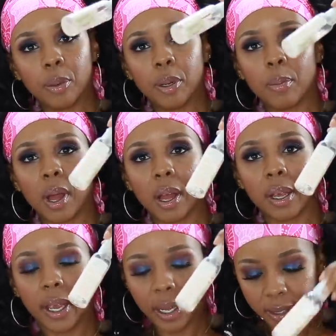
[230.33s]
put my
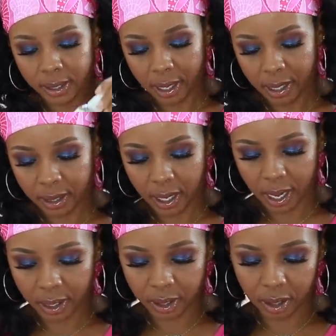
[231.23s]
hand
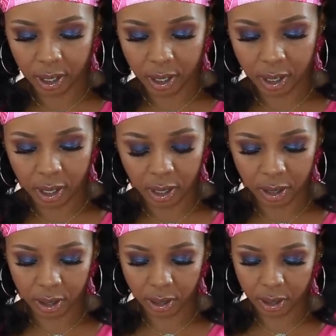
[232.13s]
sanitizer in
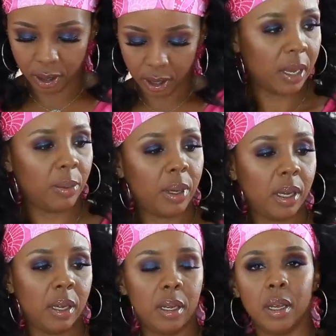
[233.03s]
here
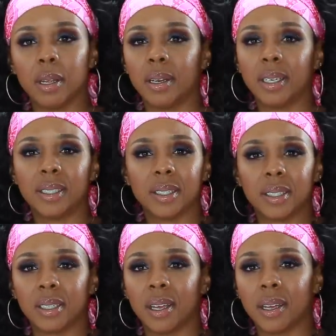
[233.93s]
maybe let's
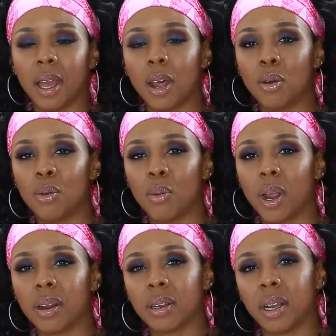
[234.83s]
just say I don't
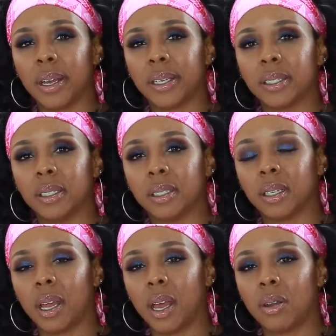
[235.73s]
wear glasses
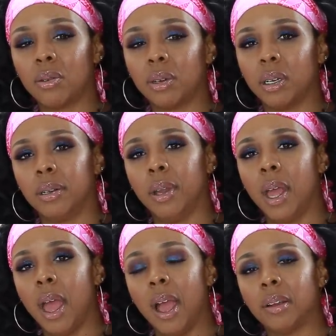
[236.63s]
like I don't
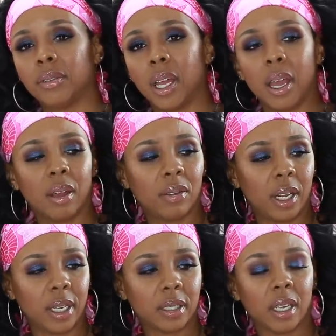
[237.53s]
have to have
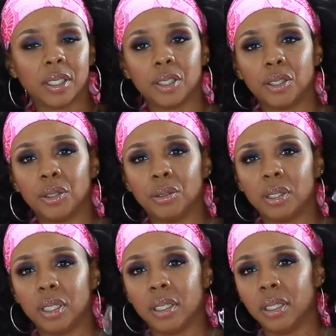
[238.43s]
glasses. I just use
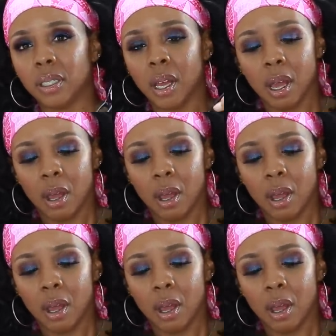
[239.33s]
these